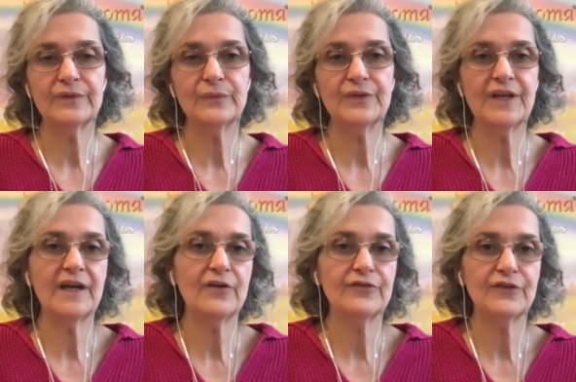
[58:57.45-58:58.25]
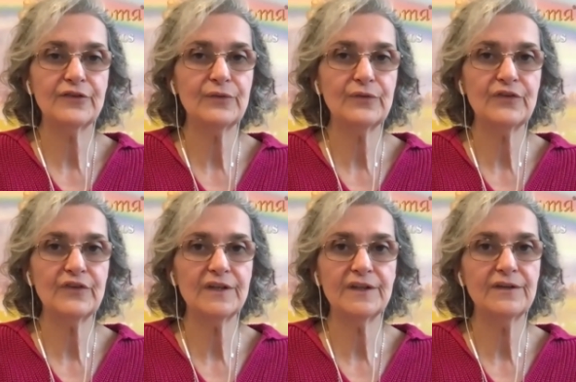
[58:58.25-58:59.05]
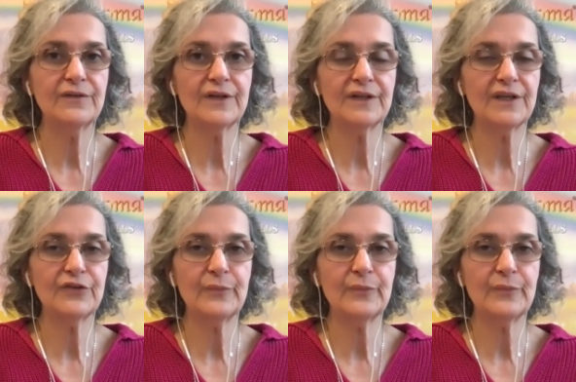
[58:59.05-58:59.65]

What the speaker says: We would have to see on a